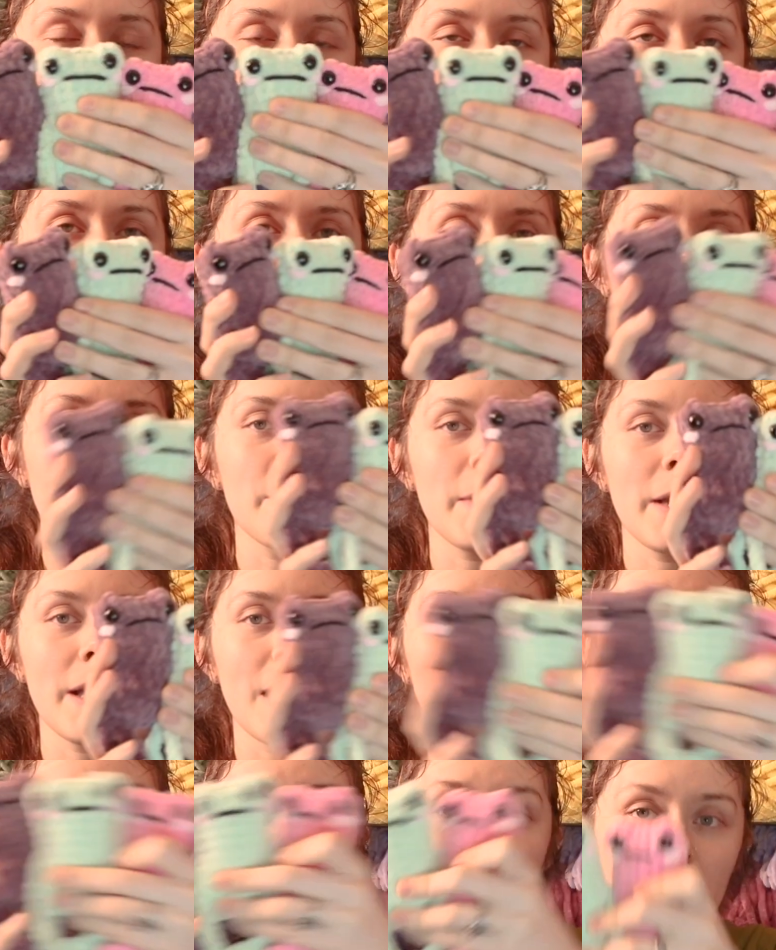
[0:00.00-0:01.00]
it's gonna be
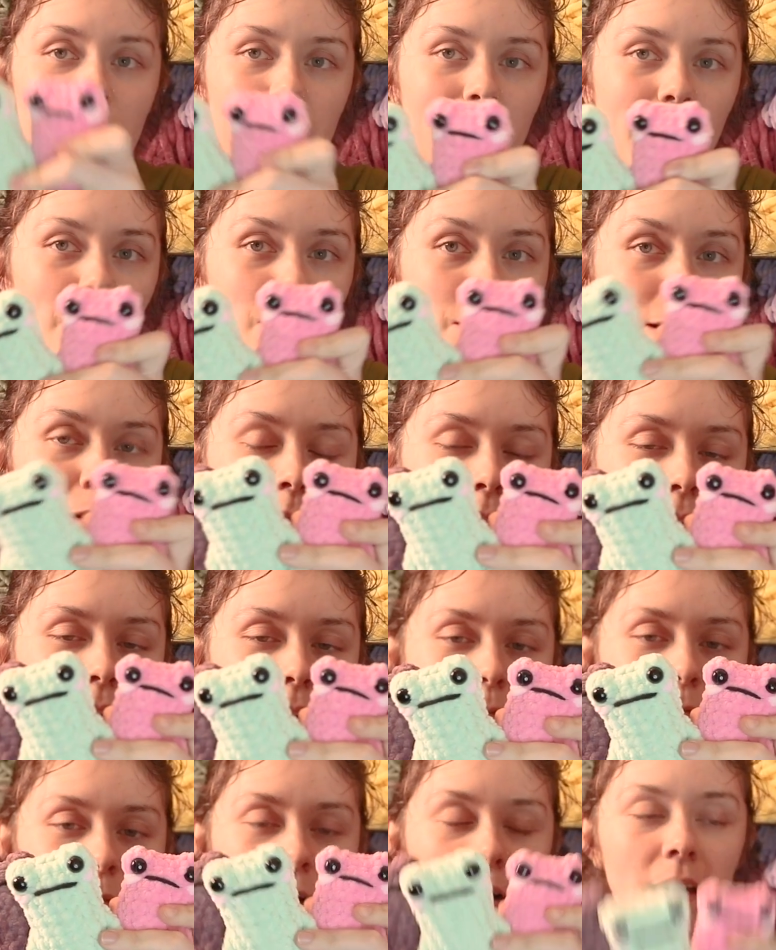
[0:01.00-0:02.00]
a rainbow of
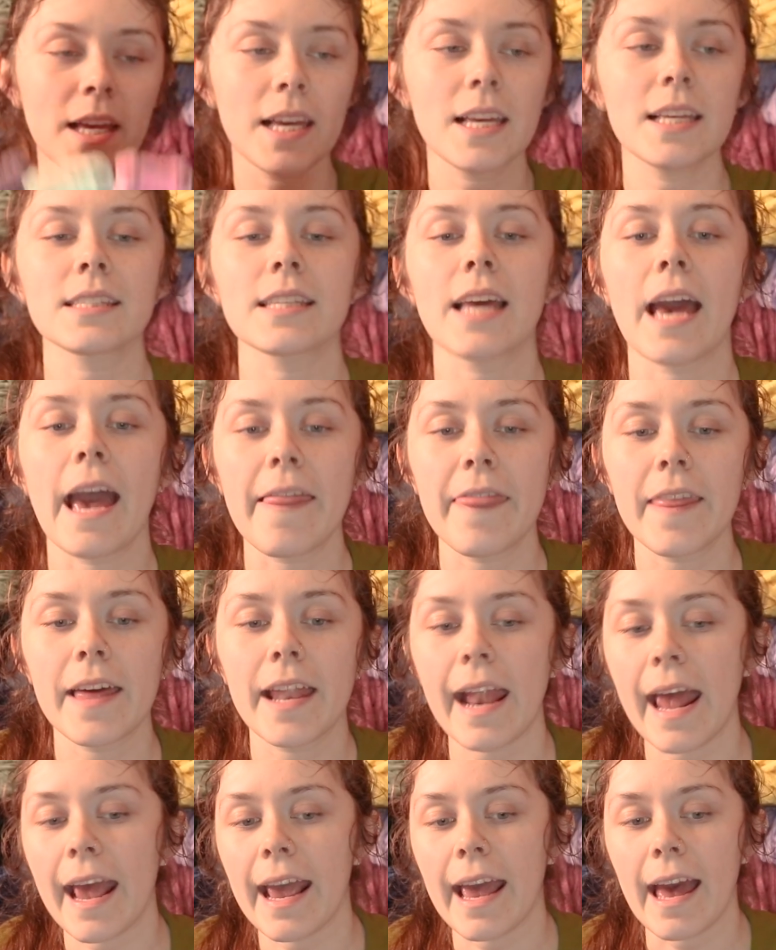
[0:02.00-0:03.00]
leggy froggies, and
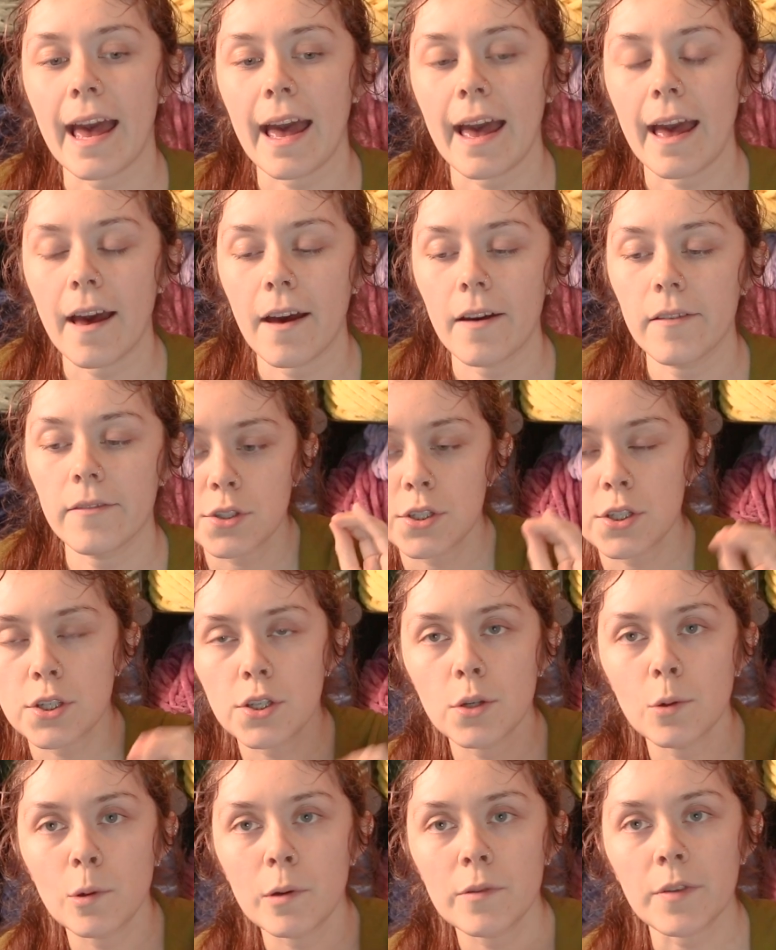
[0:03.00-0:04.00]
then I have
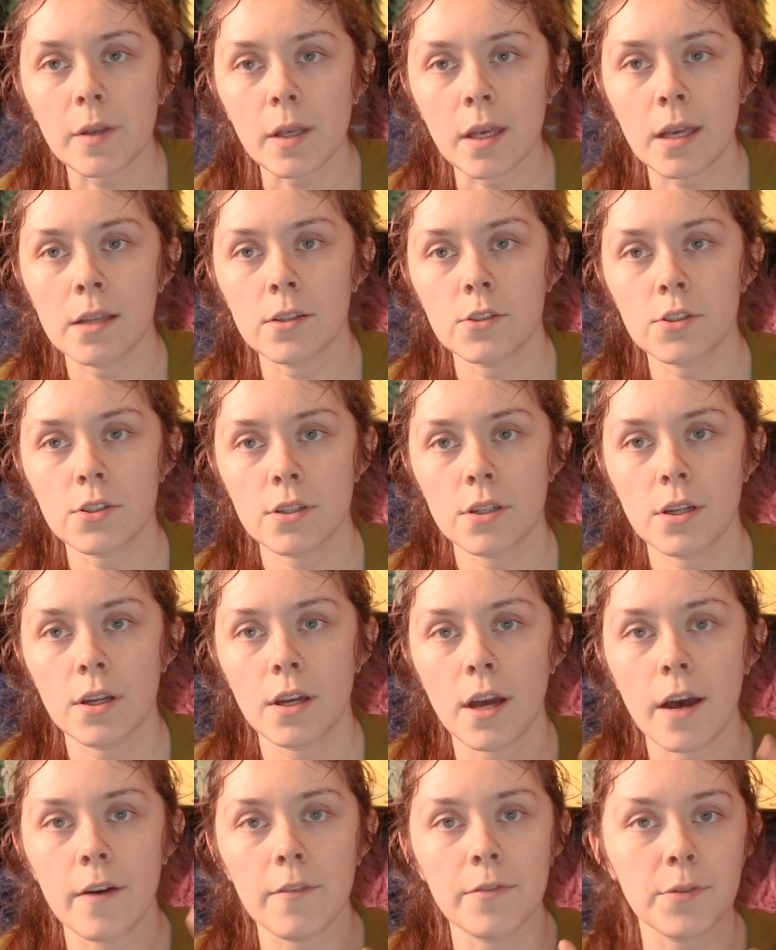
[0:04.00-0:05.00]
2 of each
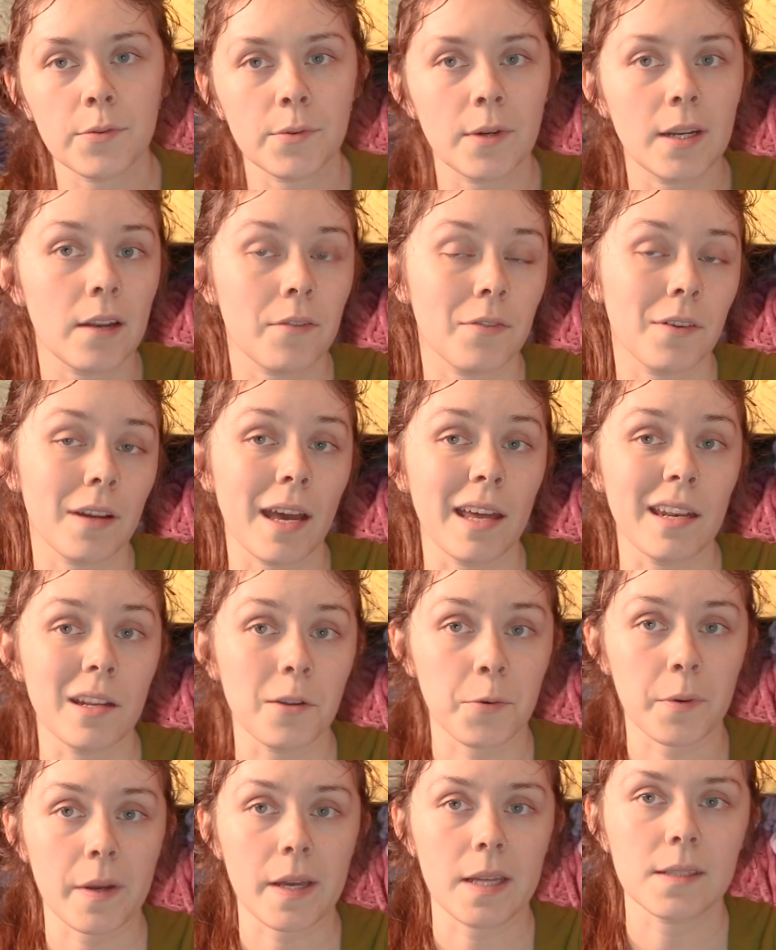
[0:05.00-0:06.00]
of 3 different kind
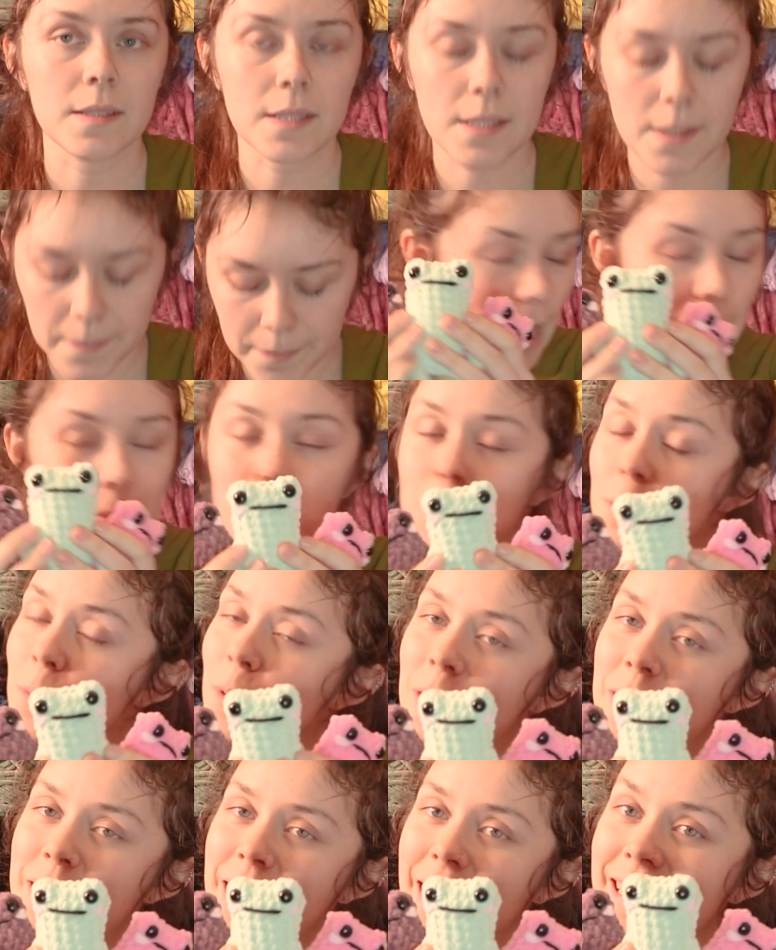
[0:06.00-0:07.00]
of greens. I'm
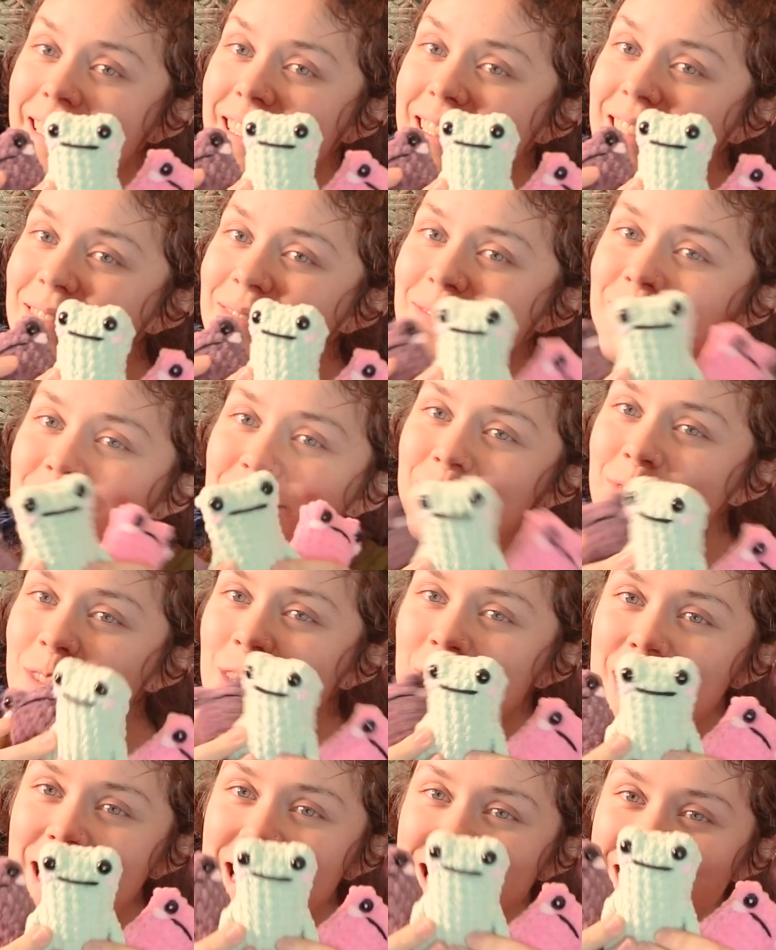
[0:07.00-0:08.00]
super excited
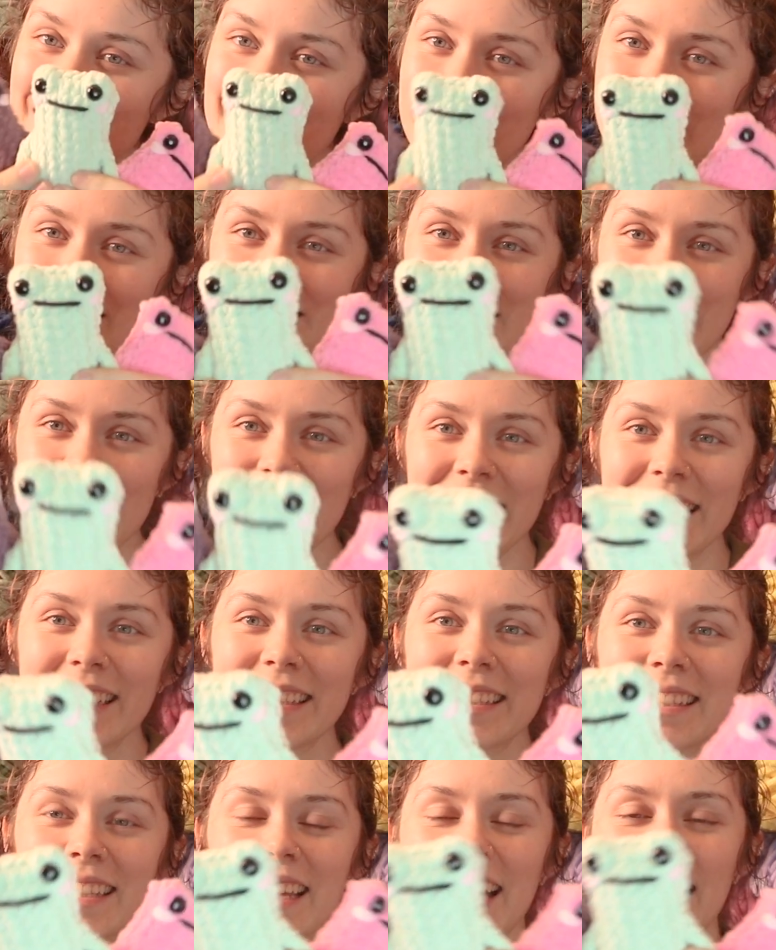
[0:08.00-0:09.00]
for these
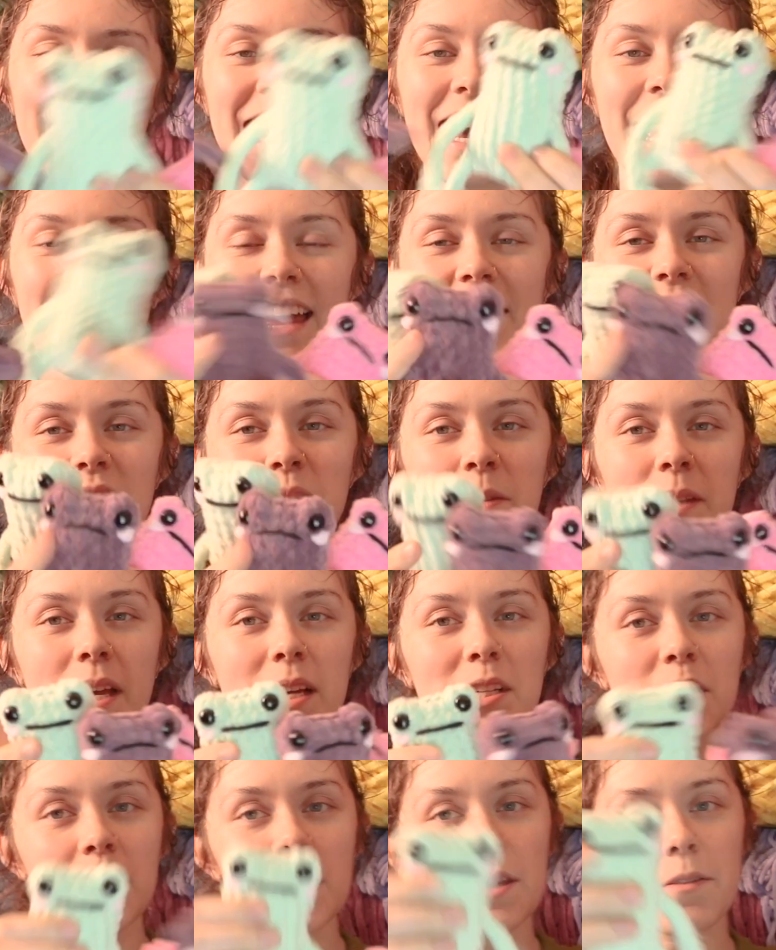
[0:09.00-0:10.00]
cuties. And this is
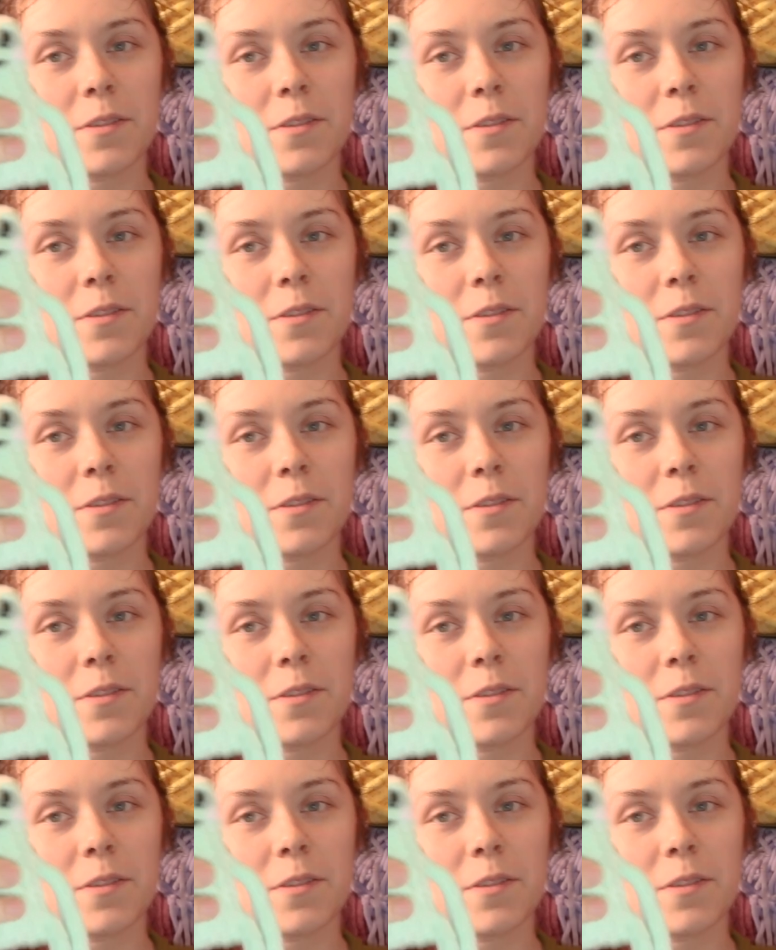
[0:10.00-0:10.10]
actually the